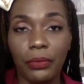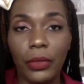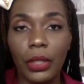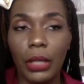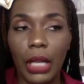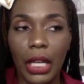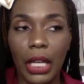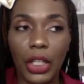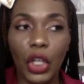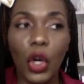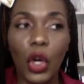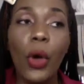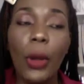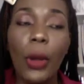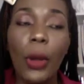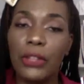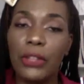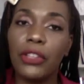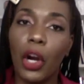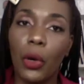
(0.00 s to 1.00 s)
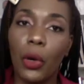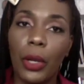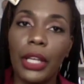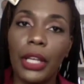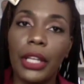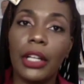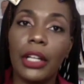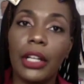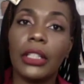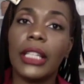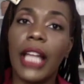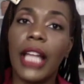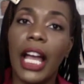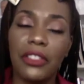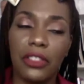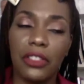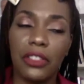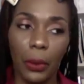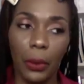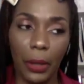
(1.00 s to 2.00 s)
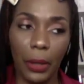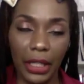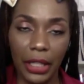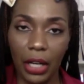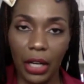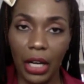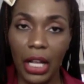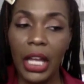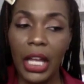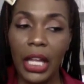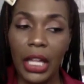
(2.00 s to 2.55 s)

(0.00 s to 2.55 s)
And the equipment is already there. The lights are already there.